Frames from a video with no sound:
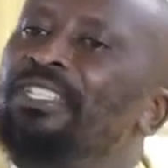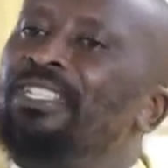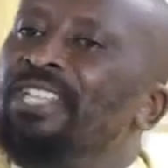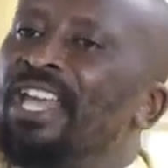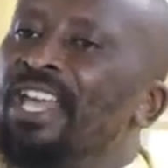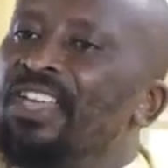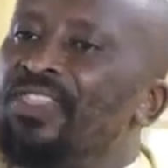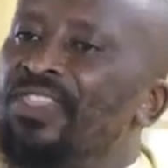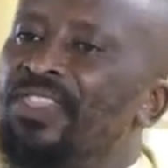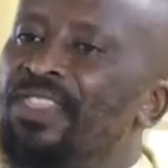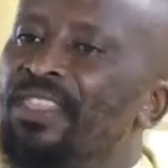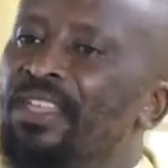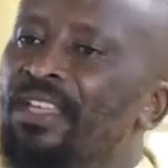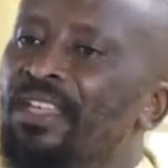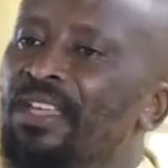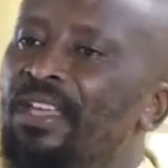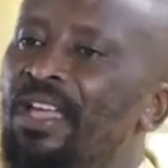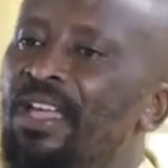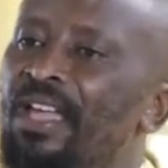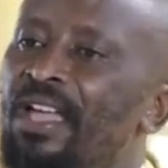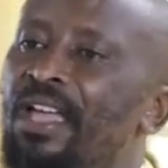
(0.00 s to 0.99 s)
death.
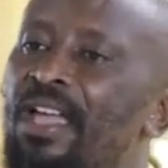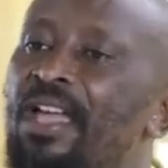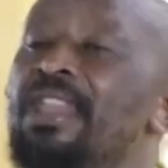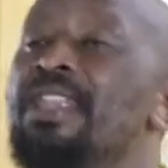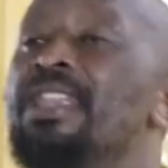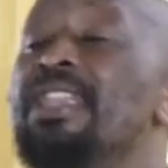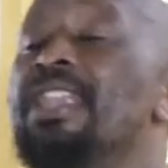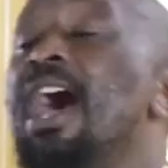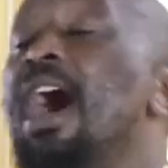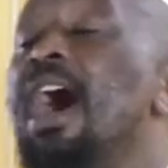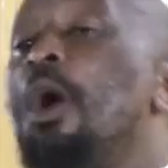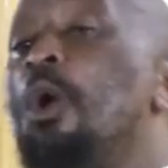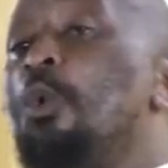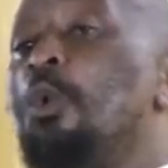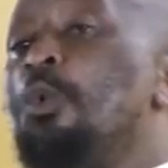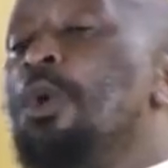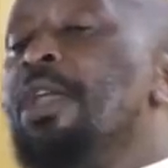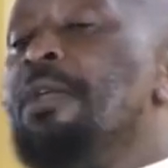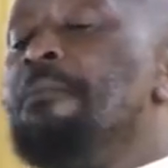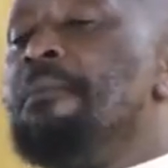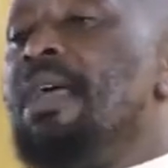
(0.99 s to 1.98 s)
Now,
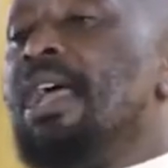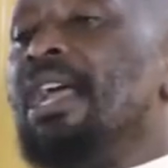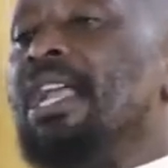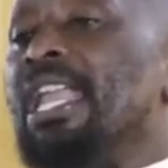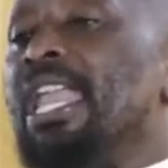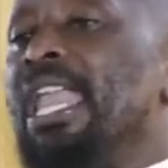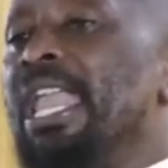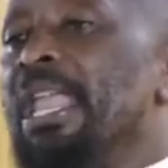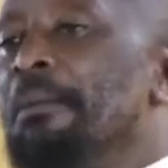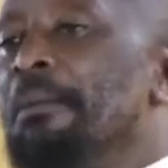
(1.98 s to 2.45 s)
we make